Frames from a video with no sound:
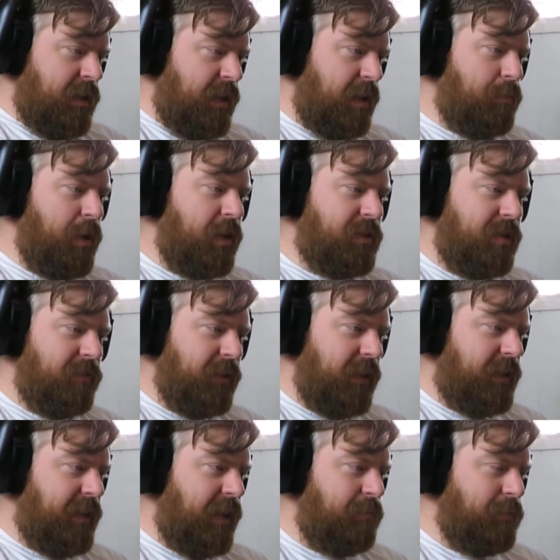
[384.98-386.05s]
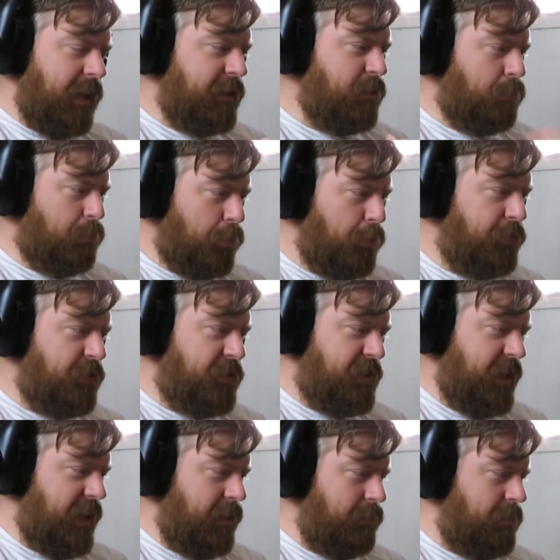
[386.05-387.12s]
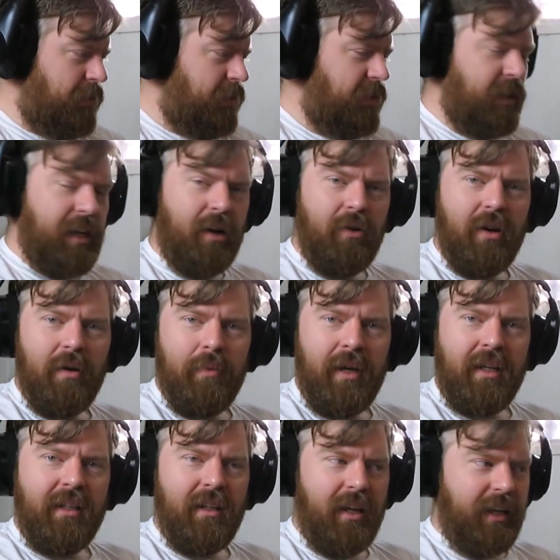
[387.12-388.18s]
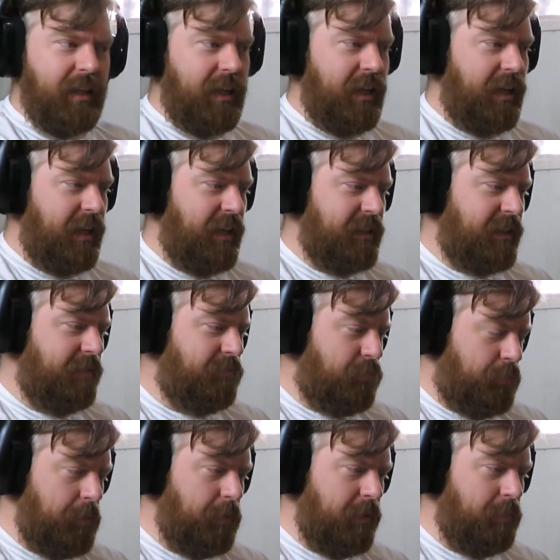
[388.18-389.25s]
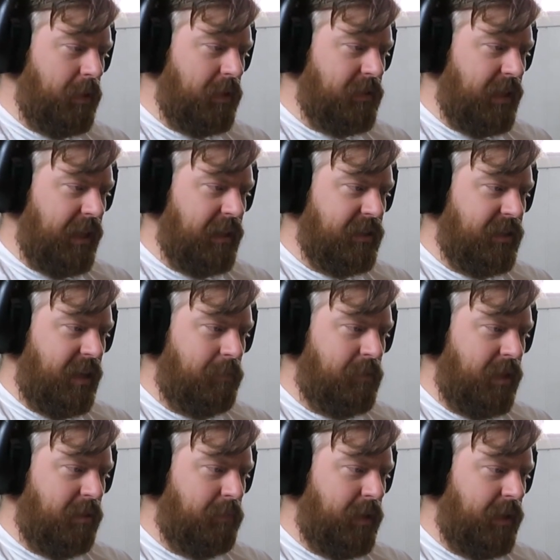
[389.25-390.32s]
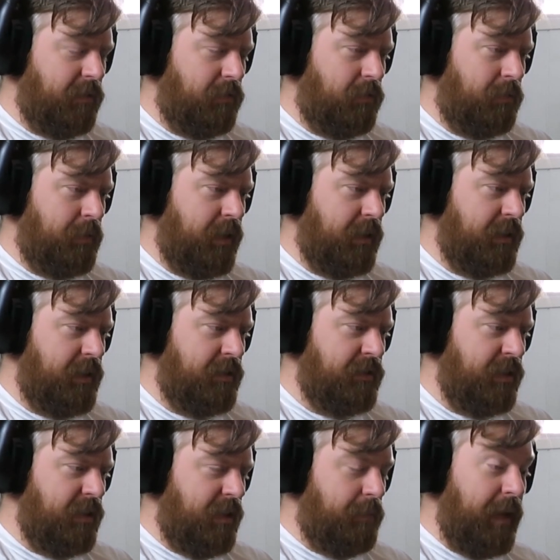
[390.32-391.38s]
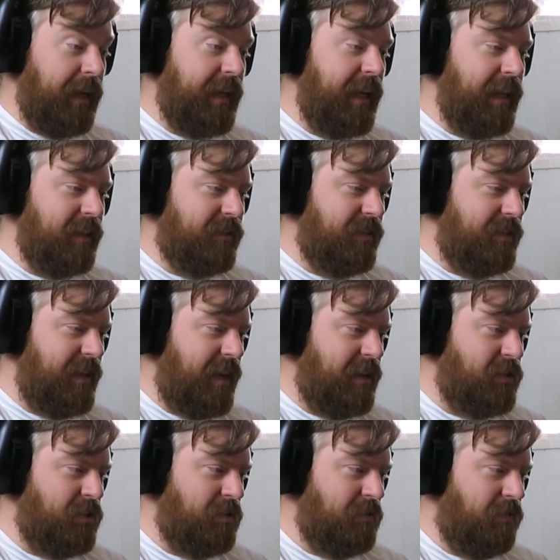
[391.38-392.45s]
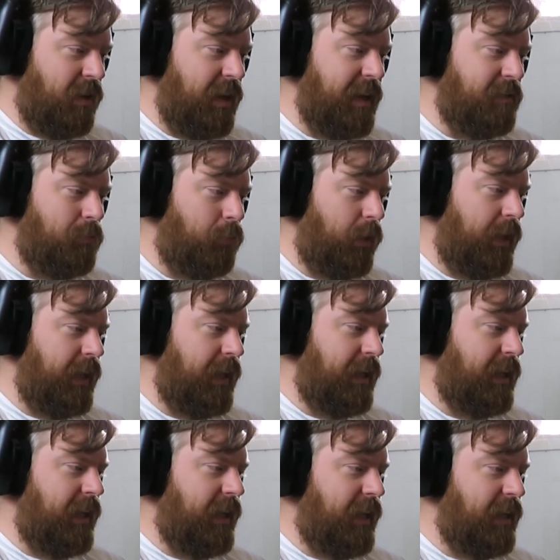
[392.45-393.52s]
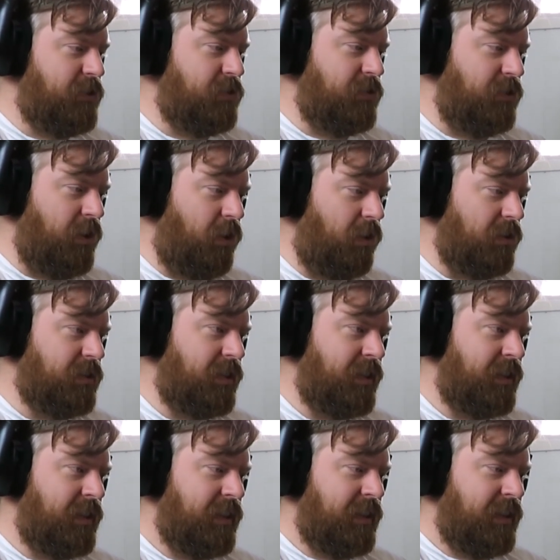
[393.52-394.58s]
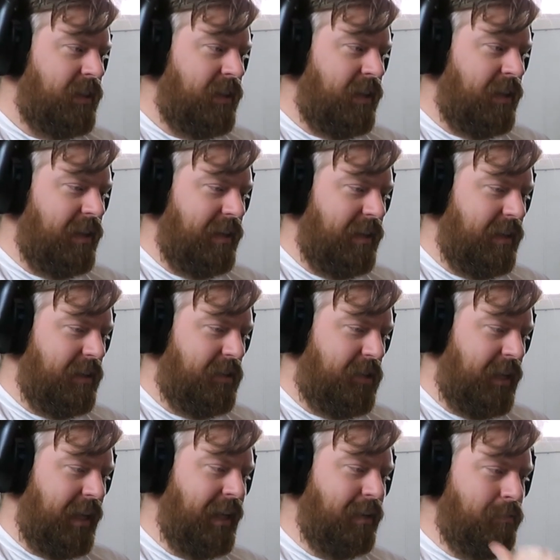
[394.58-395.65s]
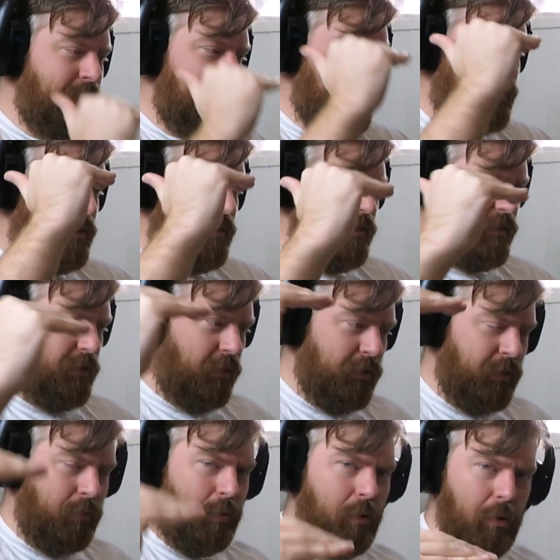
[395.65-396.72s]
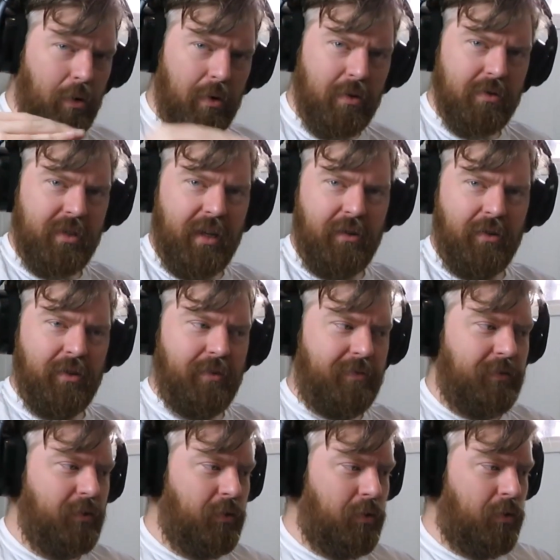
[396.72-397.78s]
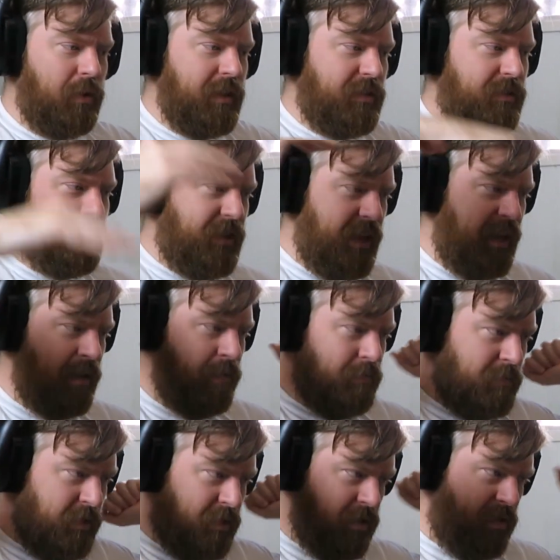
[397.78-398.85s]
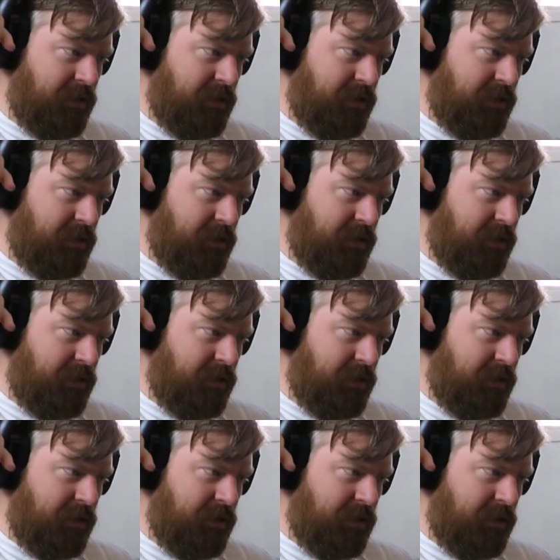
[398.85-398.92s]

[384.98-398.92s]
immersively themed, like the roof is themed, you know what I mean? Like, and people have been saying the same thing about, oh, I'm getting dizzy, about Galaxy's Edge, right? Where it's not themed on the walls and on the floor, it's themed